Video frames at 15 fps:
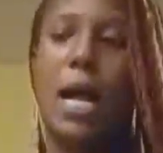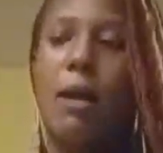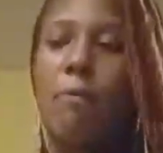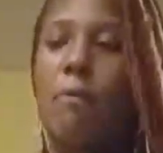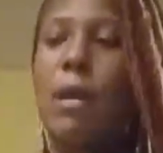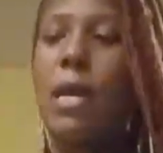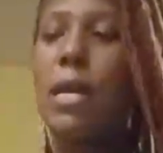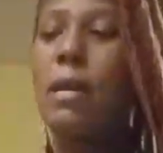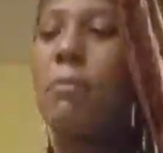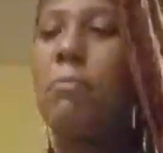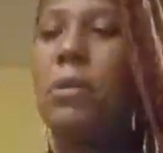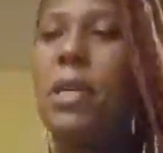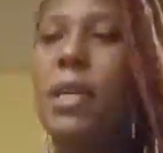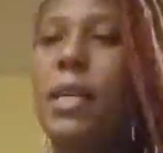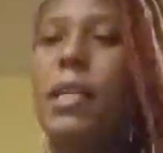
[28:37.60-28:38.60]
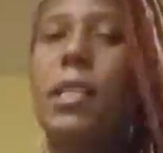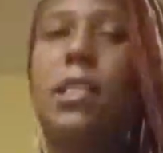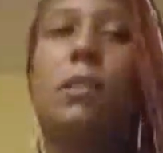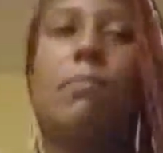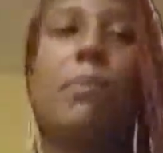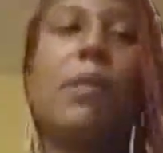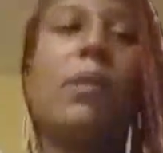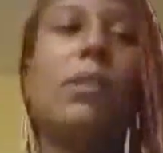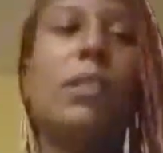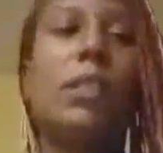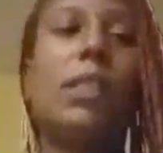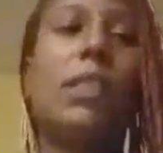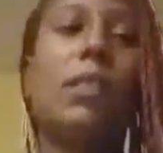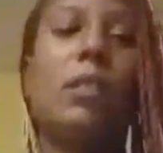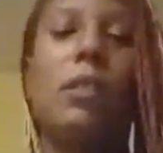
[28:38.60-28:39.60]
Right? But it's build
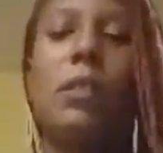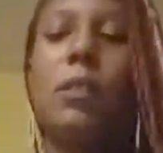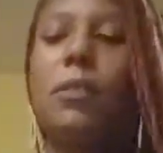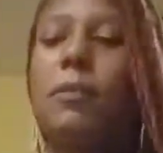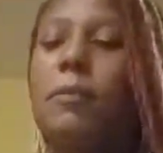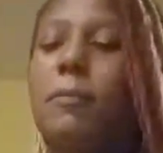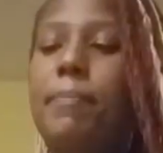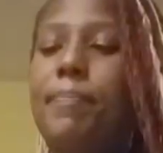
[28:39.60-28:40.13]
until